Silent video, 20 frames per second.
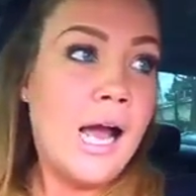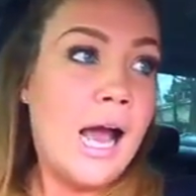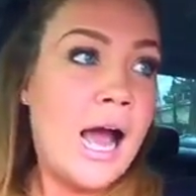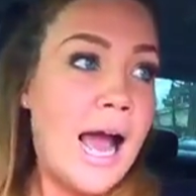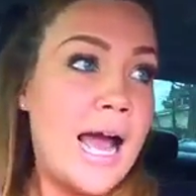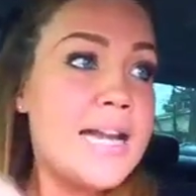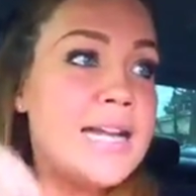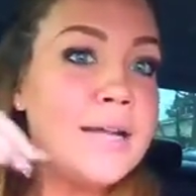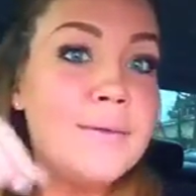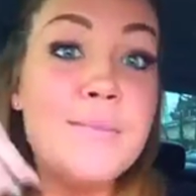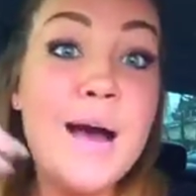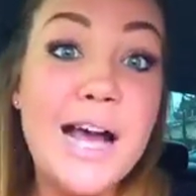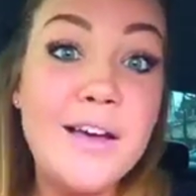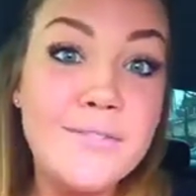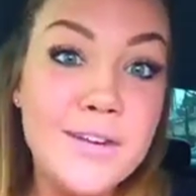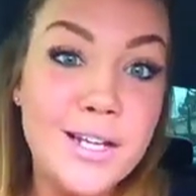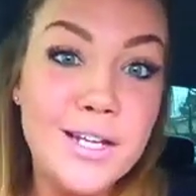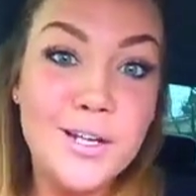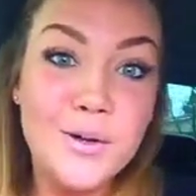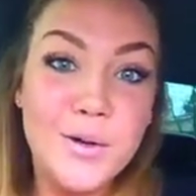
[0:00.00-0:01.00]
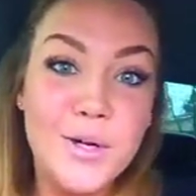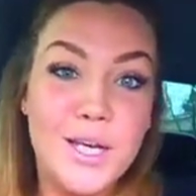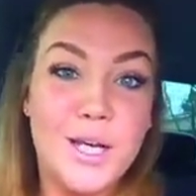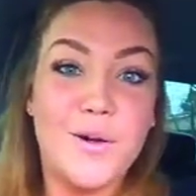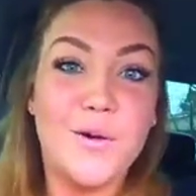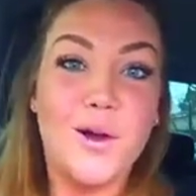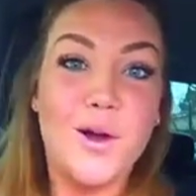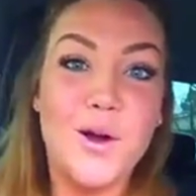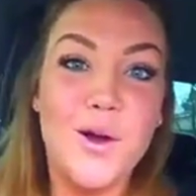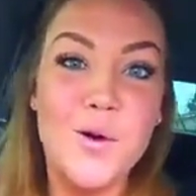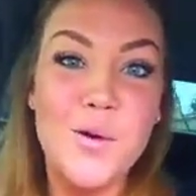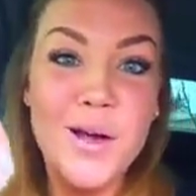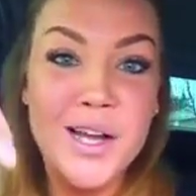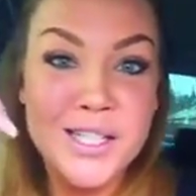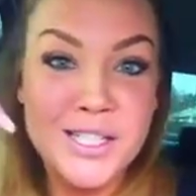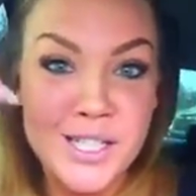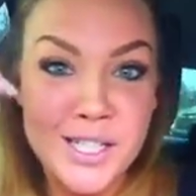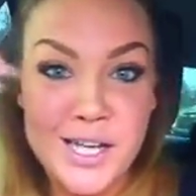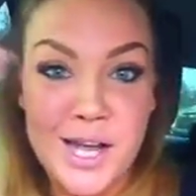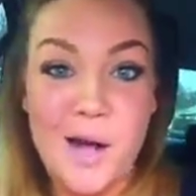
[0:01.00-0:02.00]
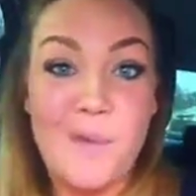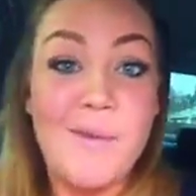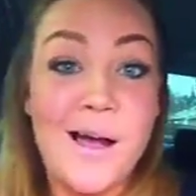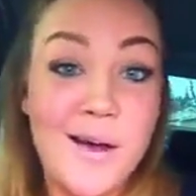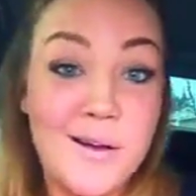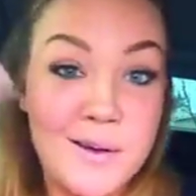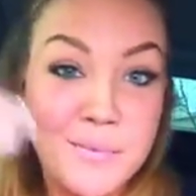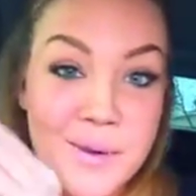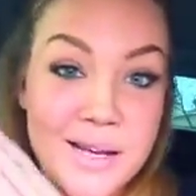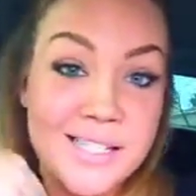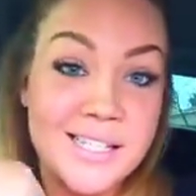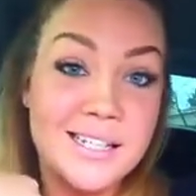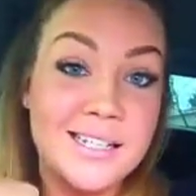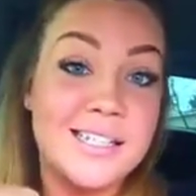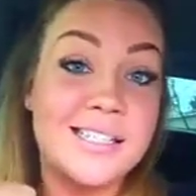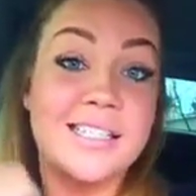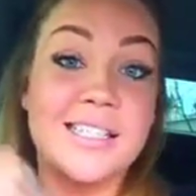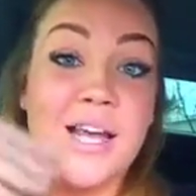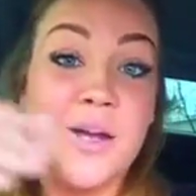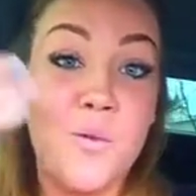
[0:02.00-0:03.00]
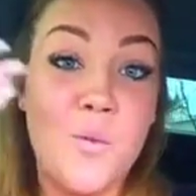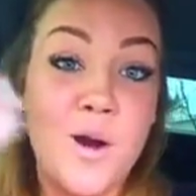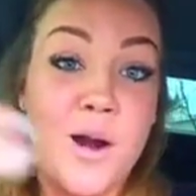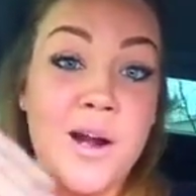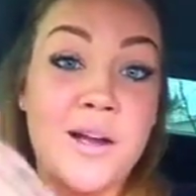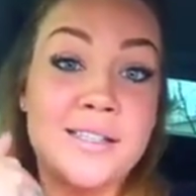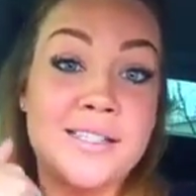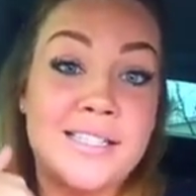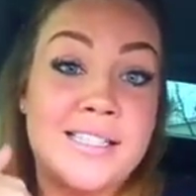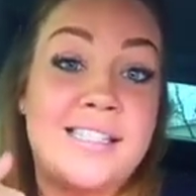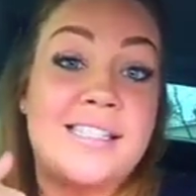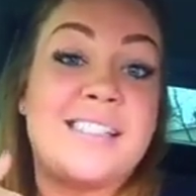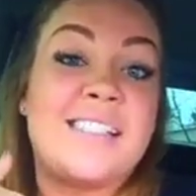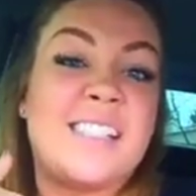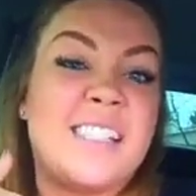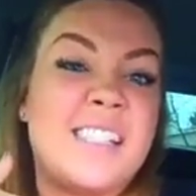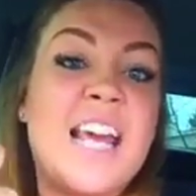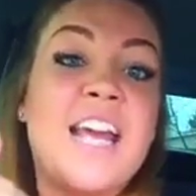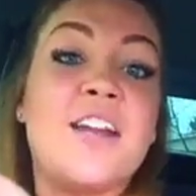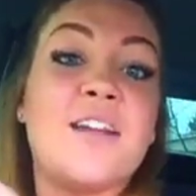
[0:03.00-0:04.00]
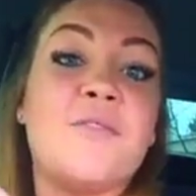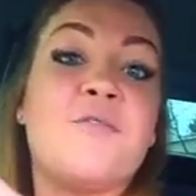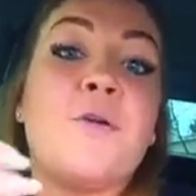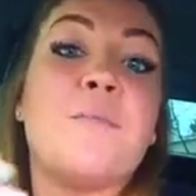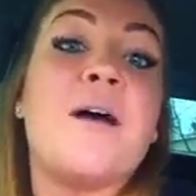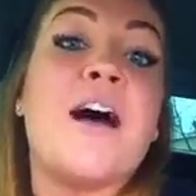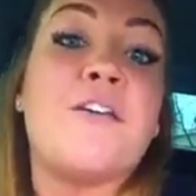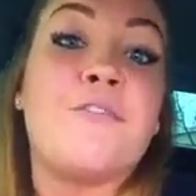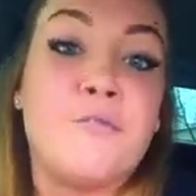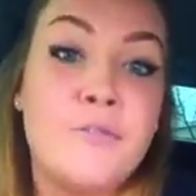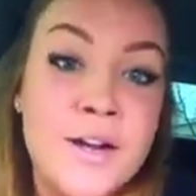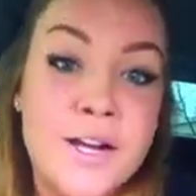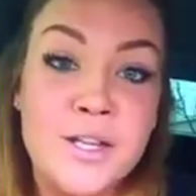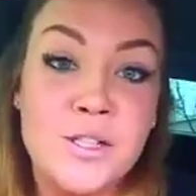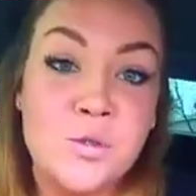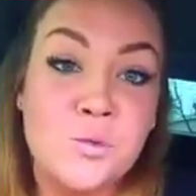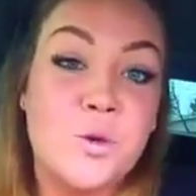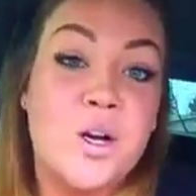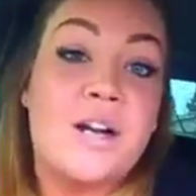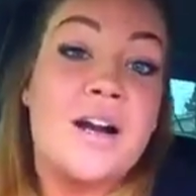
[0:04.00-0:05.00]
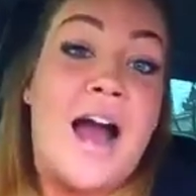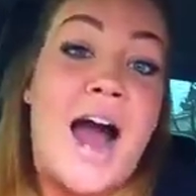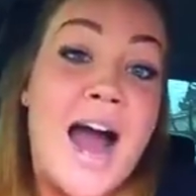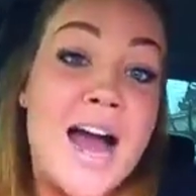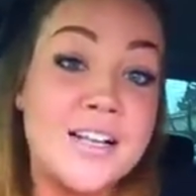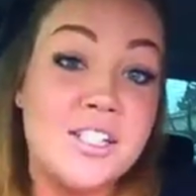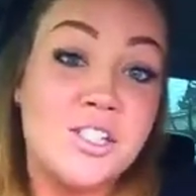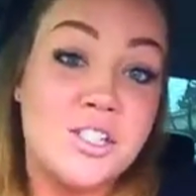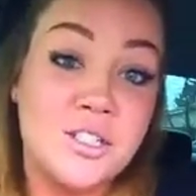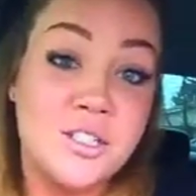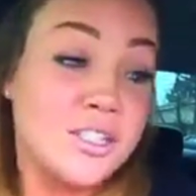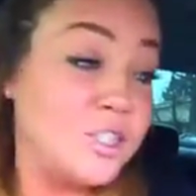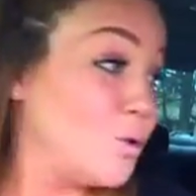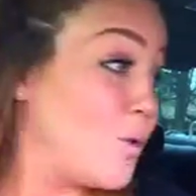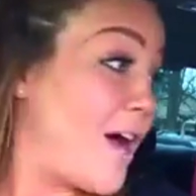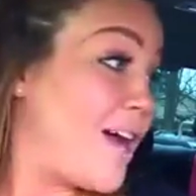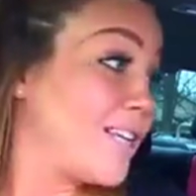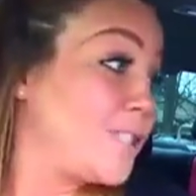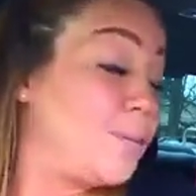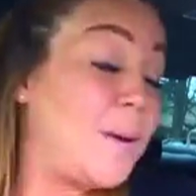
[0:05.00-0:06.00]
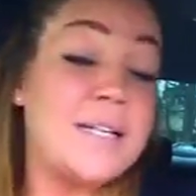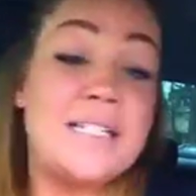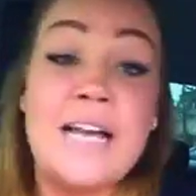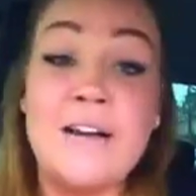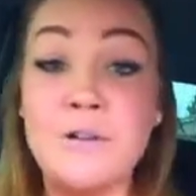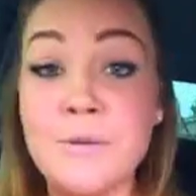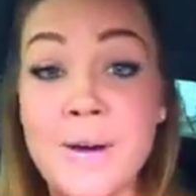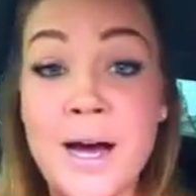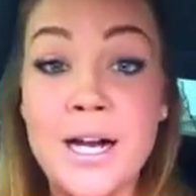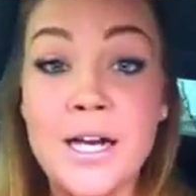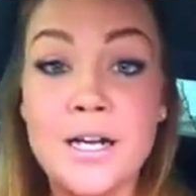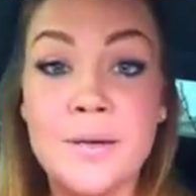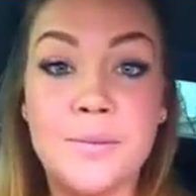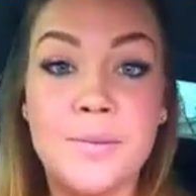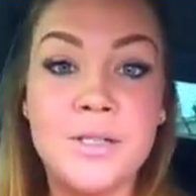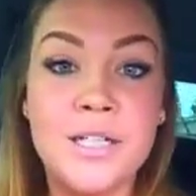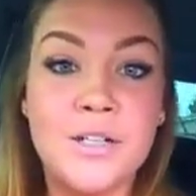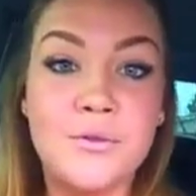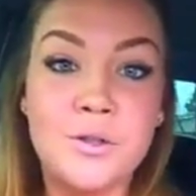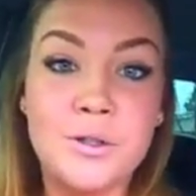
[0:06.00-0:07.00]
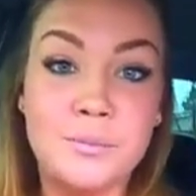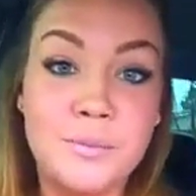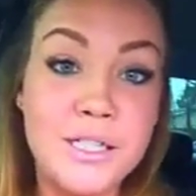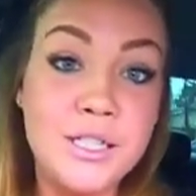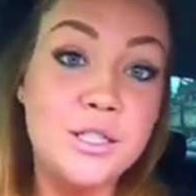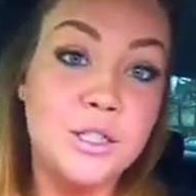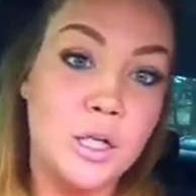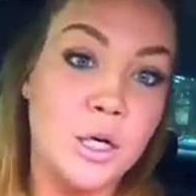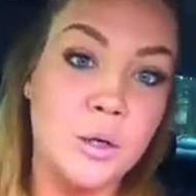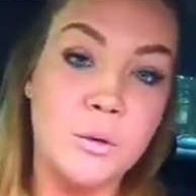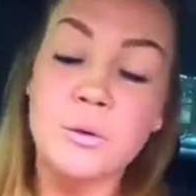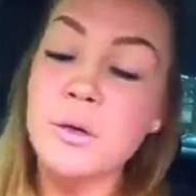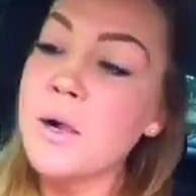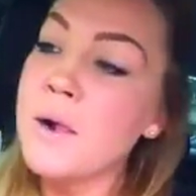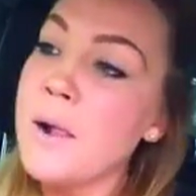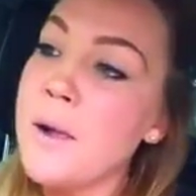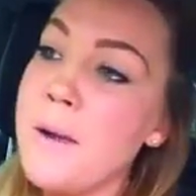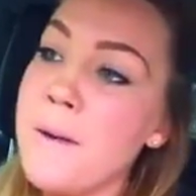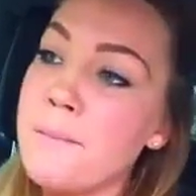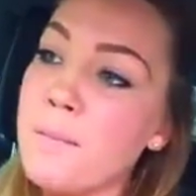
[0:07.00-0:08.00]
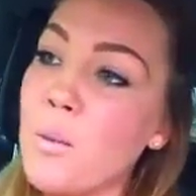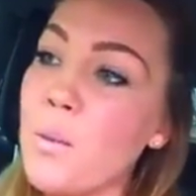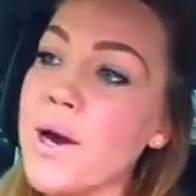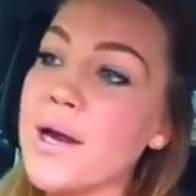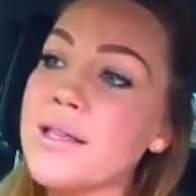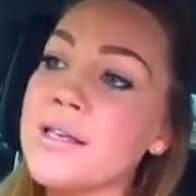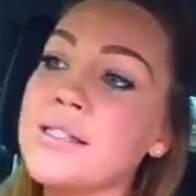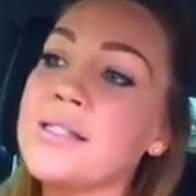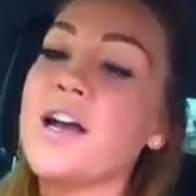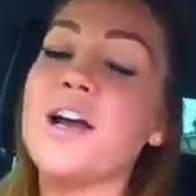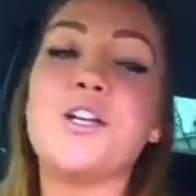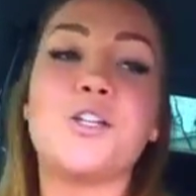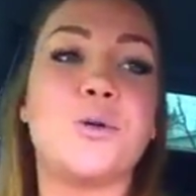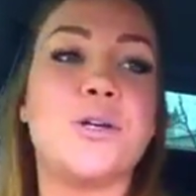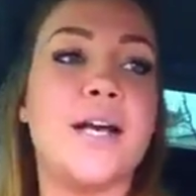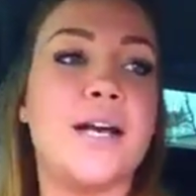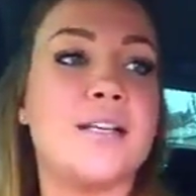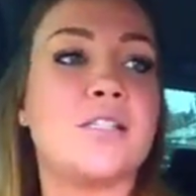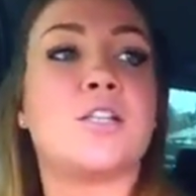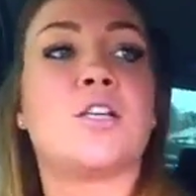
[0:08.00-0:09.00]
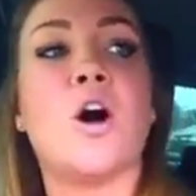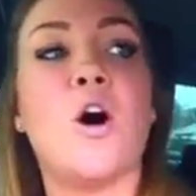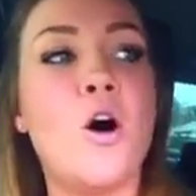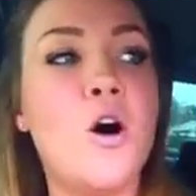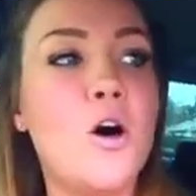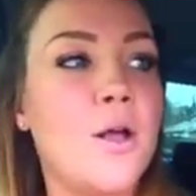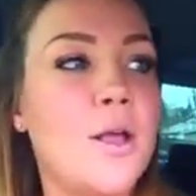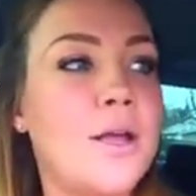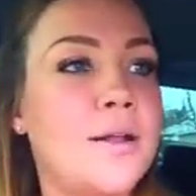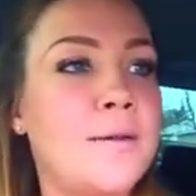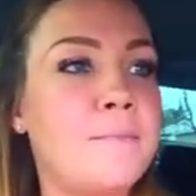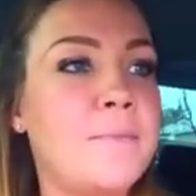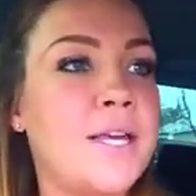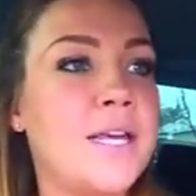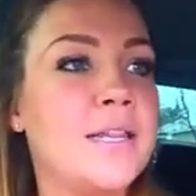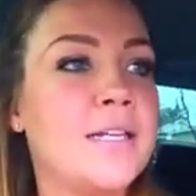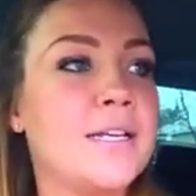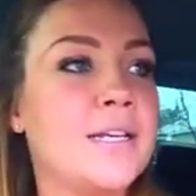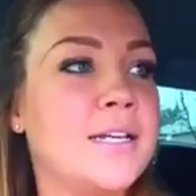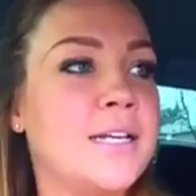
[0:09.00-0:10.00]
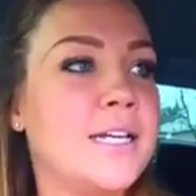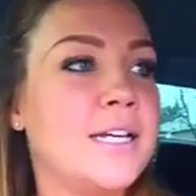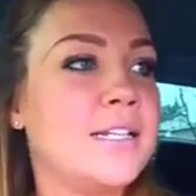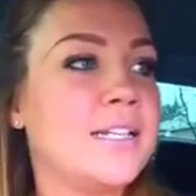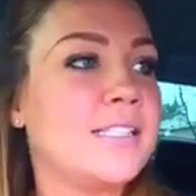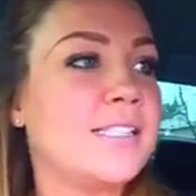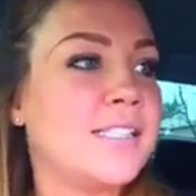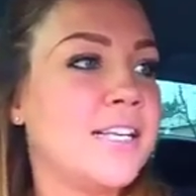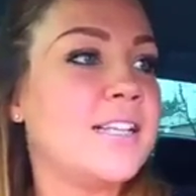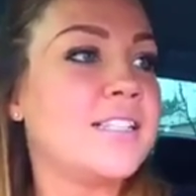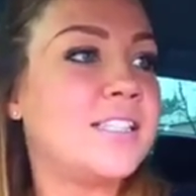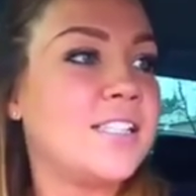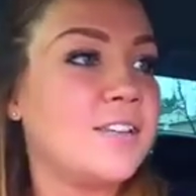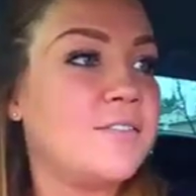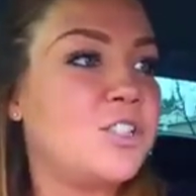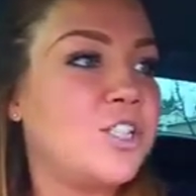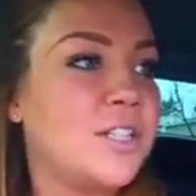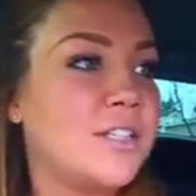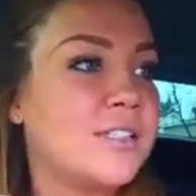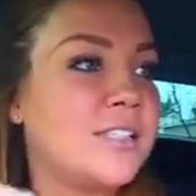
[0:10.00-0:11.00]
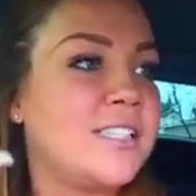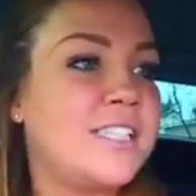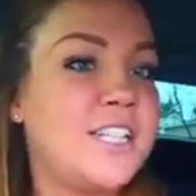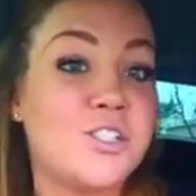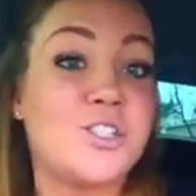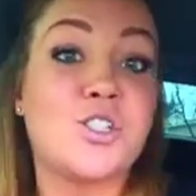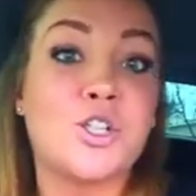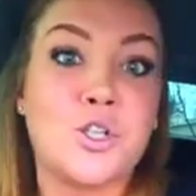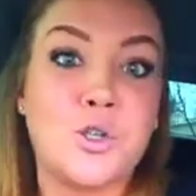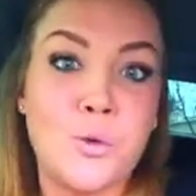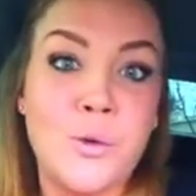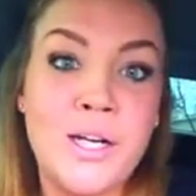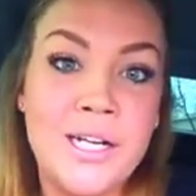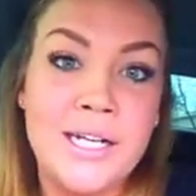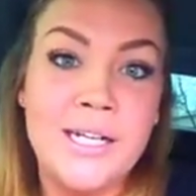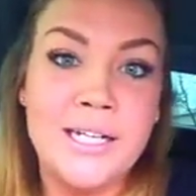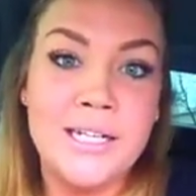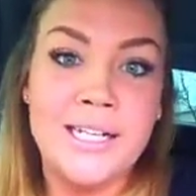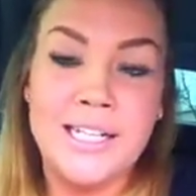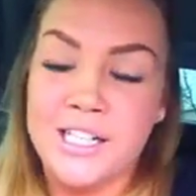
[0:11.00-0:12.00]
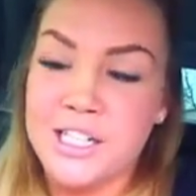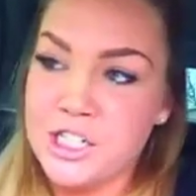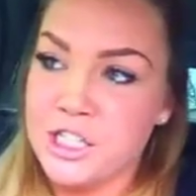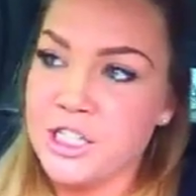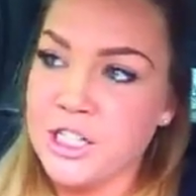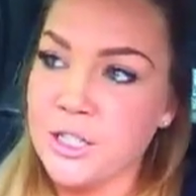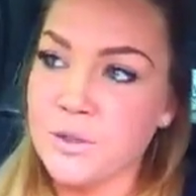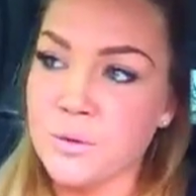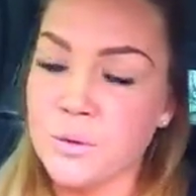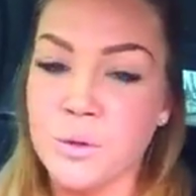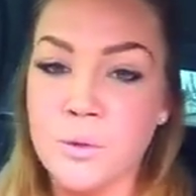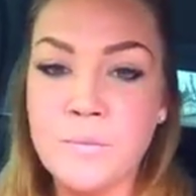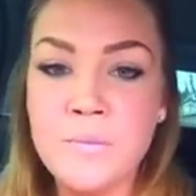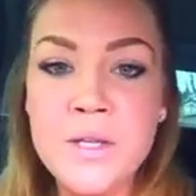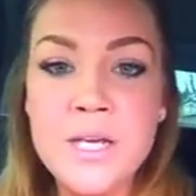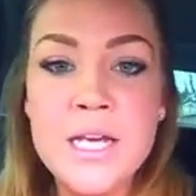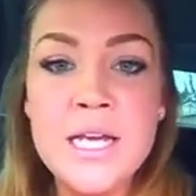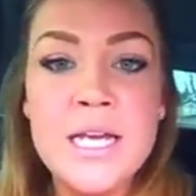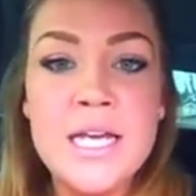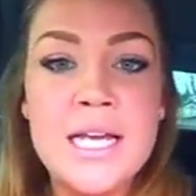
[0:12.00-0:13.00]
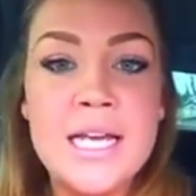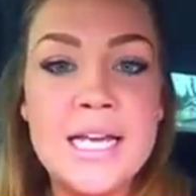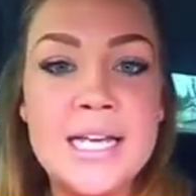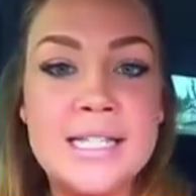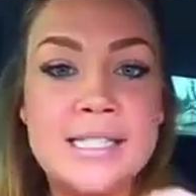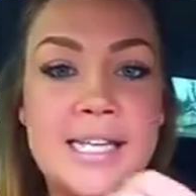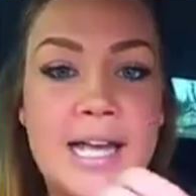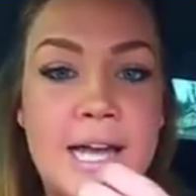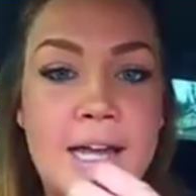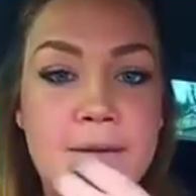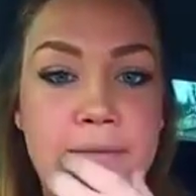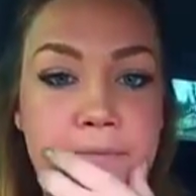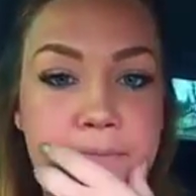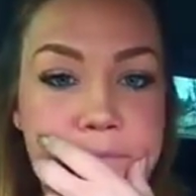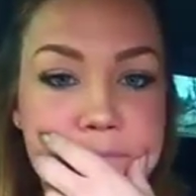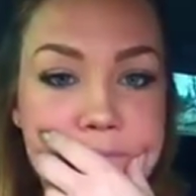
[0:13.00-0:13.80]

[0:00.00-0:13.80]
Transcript: I did my video a year ago to come out and basically state for my friends where I stood. Do I expect everybody to believe with me? No. But where this country has gone in the sense of just disagreeing in general is that